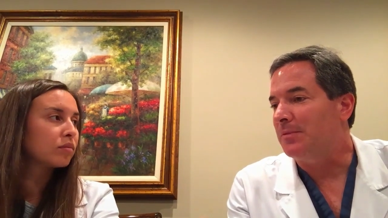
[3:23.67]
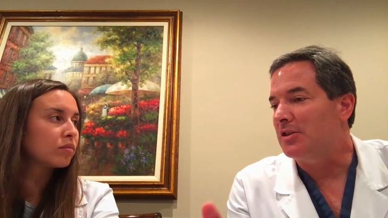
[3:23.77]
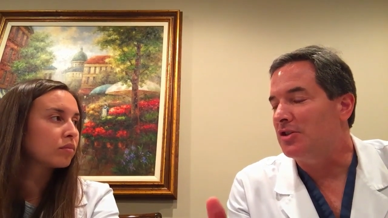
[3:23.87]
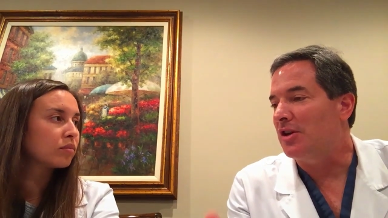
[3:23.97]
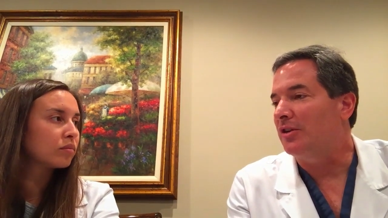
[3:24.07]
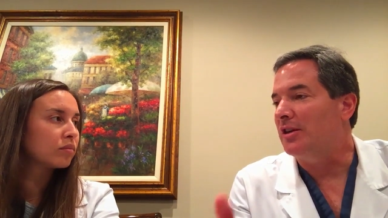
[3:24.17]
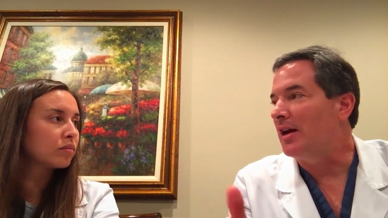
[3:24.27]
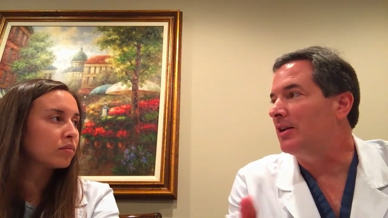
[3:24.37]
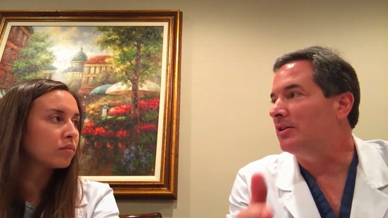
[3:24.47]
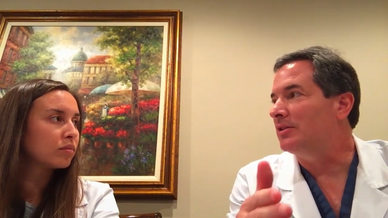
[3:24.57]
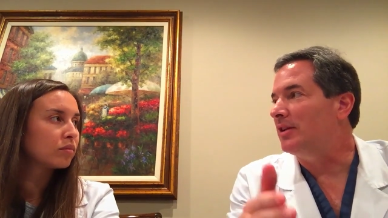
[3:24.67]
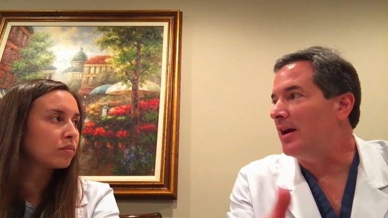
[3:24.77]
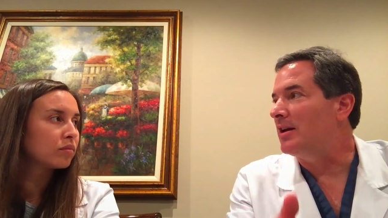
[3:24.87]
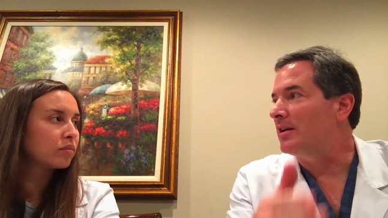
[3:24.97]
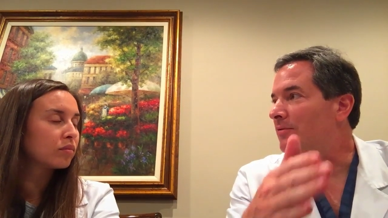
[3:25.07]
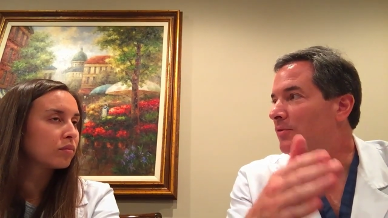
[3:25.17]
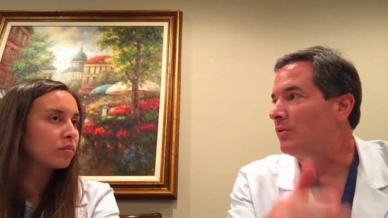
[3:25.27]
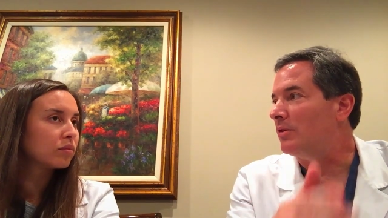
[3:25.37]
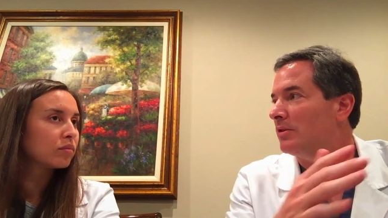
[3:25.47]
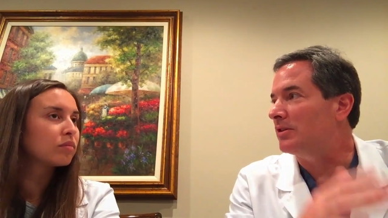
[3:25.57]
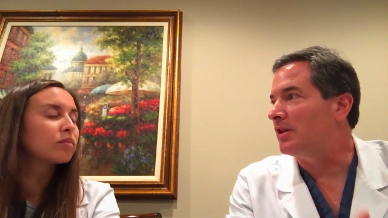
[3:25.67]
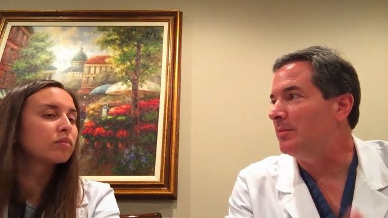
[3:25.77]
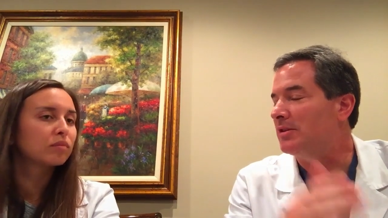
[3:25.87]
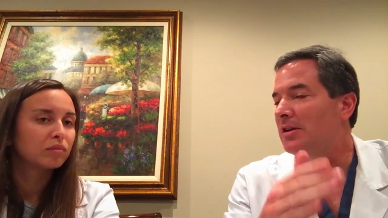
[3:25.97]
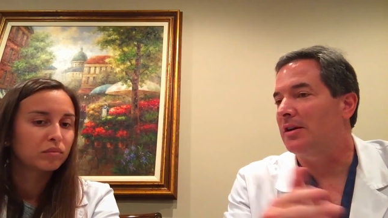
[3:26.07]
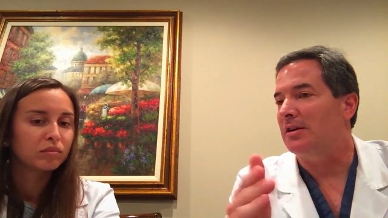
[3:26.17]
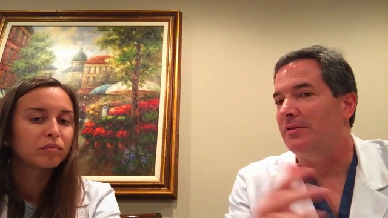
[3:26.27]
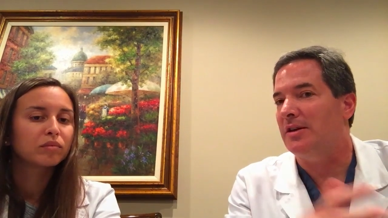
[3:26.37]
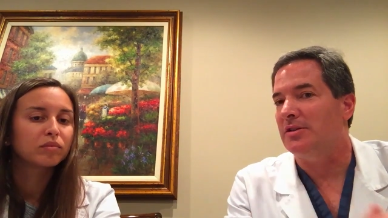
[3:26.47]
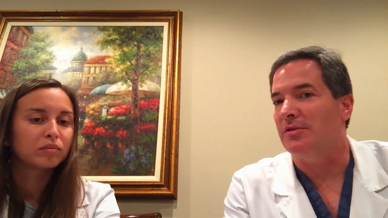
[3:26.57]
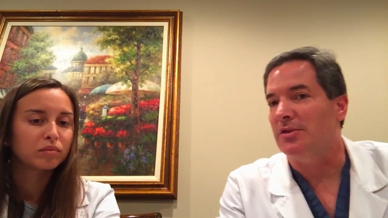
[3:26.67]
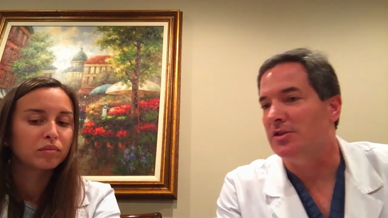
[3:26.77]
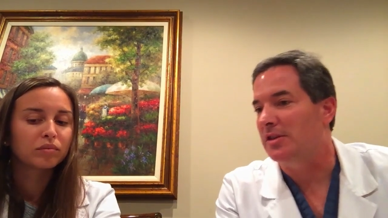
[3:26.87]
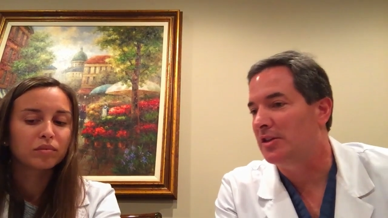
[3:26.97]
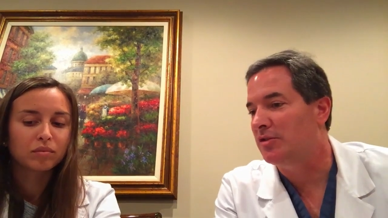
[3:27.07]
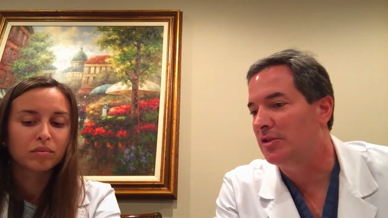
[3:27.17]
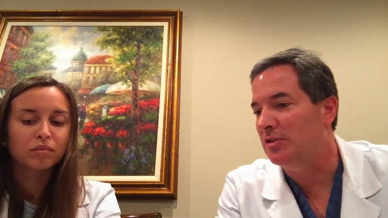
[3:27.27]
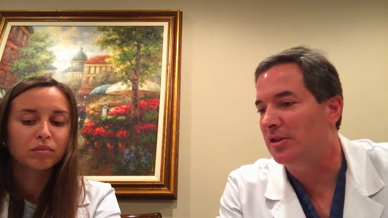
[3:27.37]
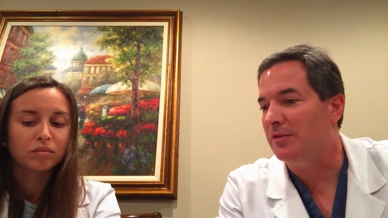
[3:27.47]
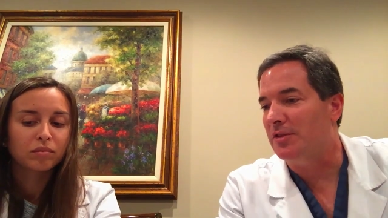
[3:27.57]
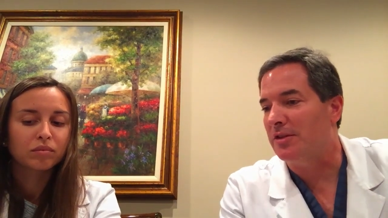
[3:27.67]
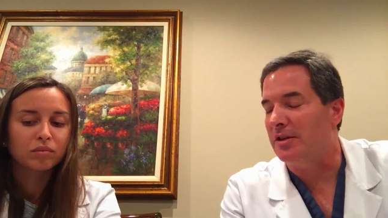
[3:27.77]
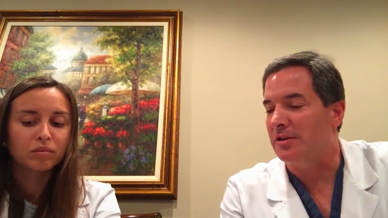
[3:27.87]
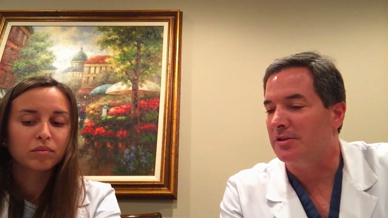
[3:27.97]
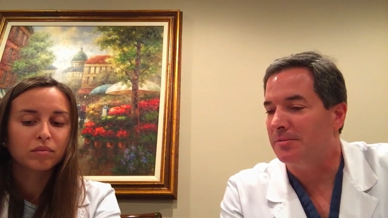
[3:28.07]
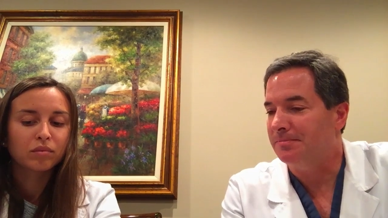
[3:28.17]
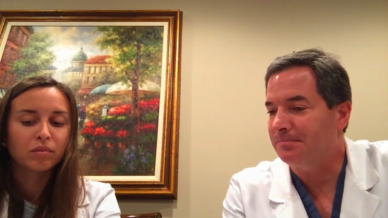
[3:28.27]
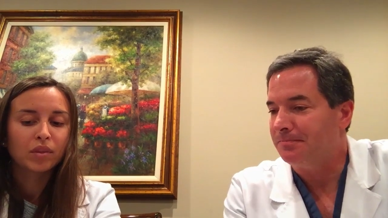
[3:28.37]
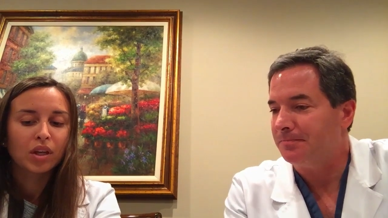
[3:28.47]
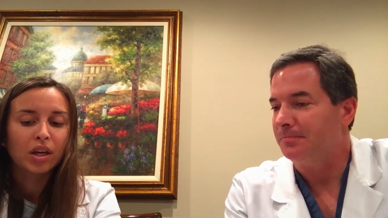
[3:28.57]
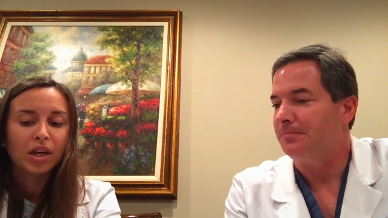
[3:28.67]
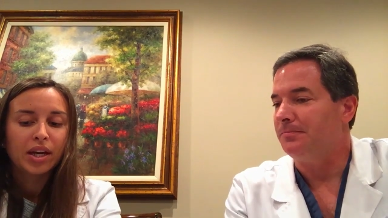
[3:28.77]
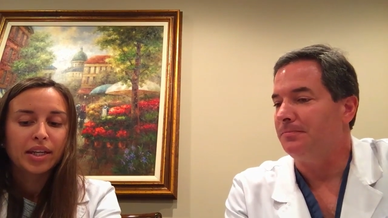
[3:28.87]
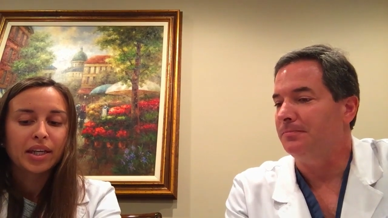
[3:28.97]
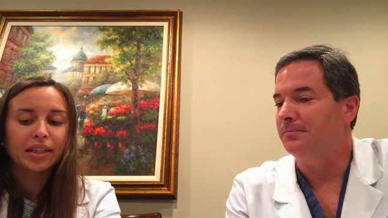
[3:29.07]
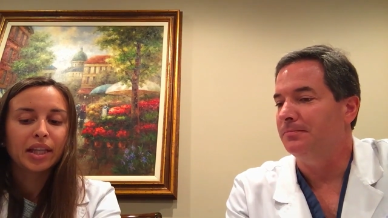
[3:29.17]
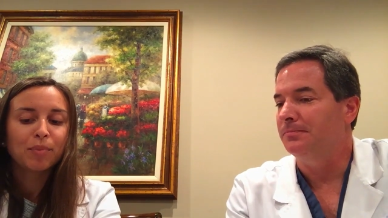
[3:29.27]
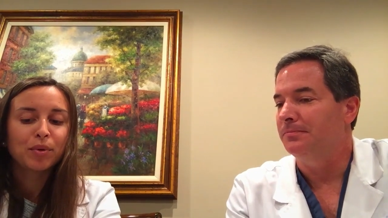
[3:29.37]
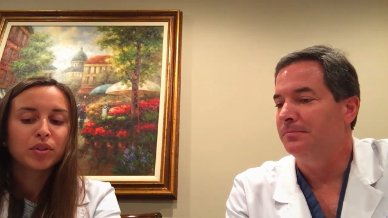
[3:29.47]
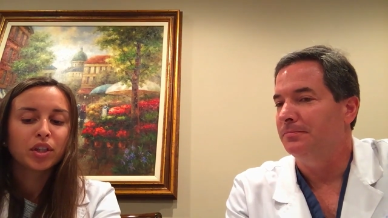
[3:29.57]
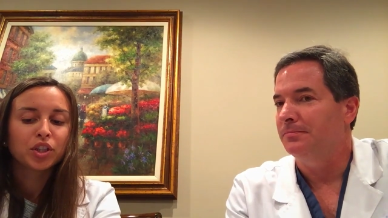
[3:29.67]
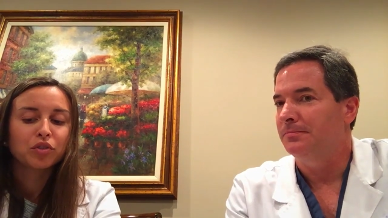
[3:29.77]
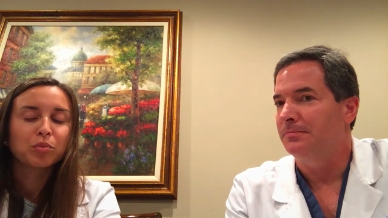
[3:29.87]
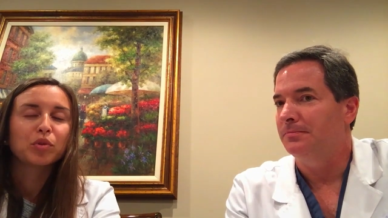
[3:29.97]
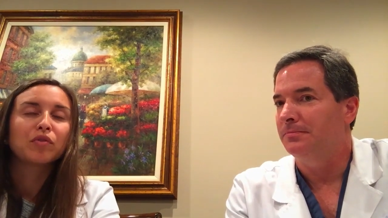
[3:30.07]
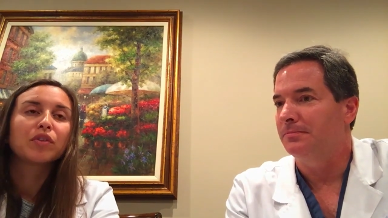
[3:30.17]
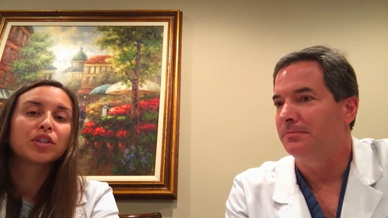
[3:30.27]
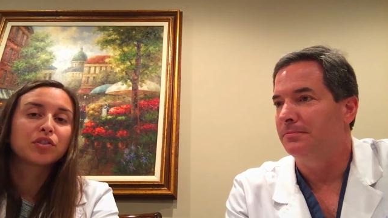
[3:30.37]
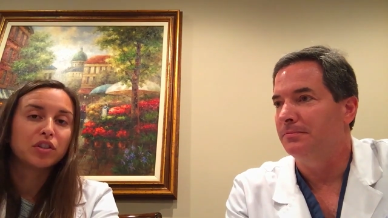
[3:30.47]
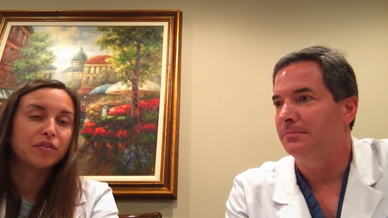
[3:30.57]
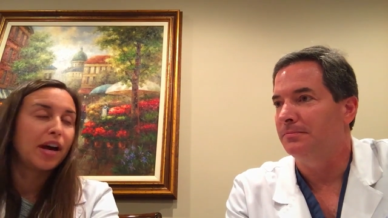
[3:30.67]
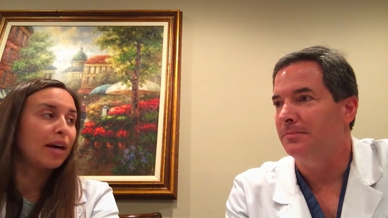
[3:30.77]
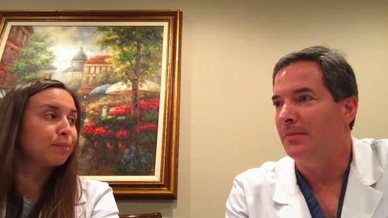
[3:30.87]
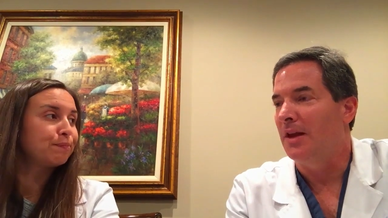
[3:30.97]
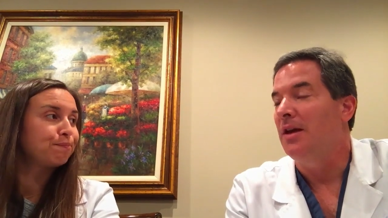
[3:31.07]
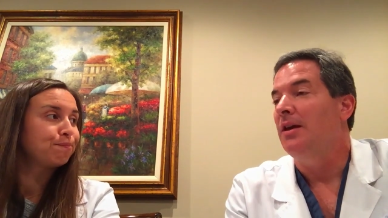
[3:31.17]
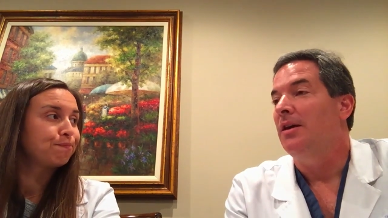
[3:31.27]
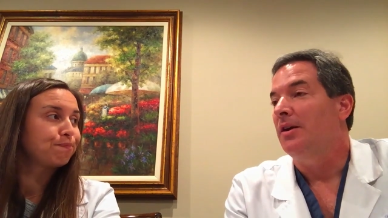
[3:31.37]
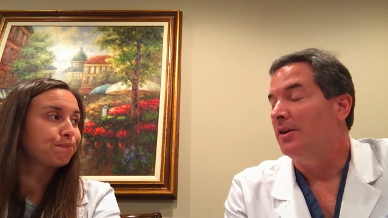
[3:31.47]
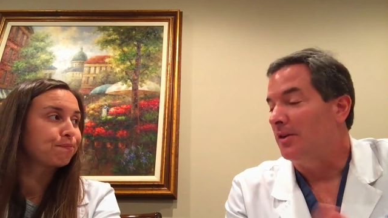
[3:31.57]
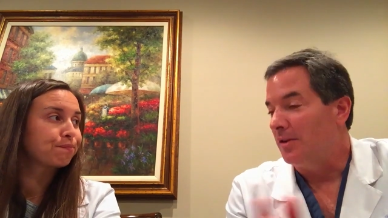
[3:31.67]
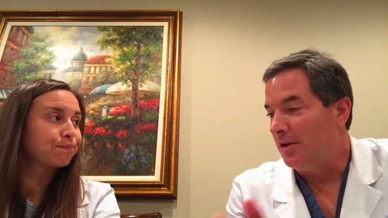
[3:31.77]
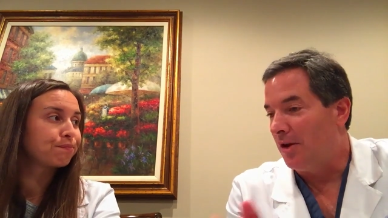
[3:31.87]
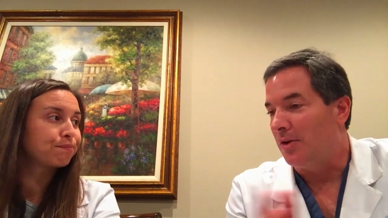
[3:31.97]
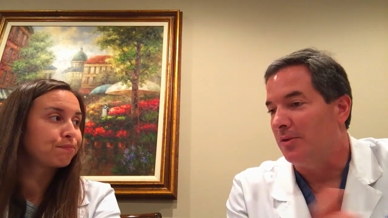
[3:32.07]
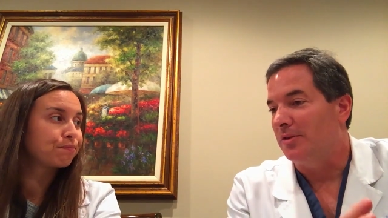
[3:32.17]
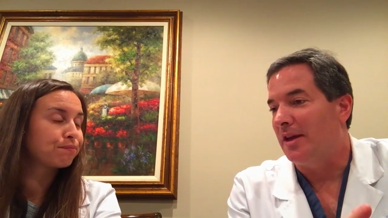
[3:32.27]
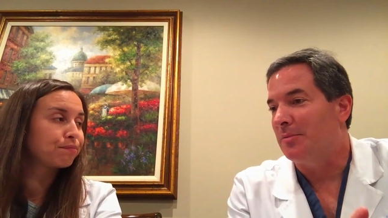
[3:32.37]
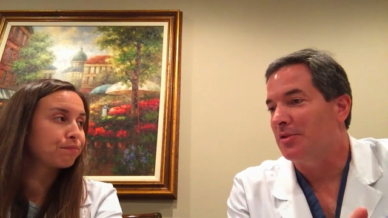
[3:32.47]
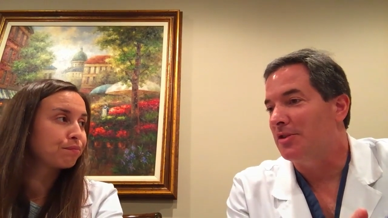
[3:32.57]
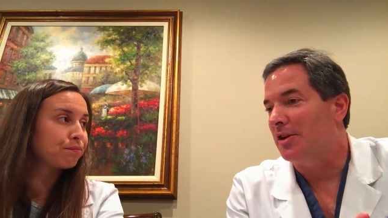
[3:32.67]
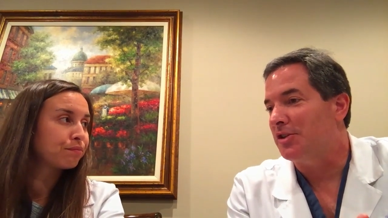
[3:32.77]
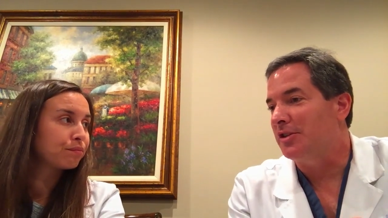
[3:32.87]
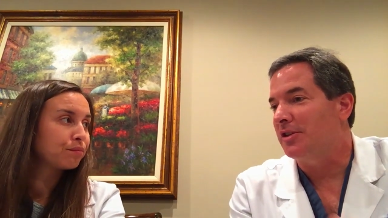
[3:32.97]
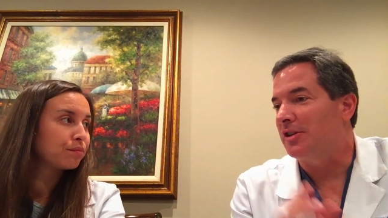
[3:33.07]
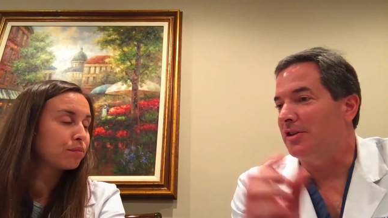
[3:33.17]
Speaker 1: is generally not a good candidate for a tummy tuck, and vice versa. They treat two different things.
Speaker 2: Can liposuction remove visceral fat?
Speaker 1: No, liposuction can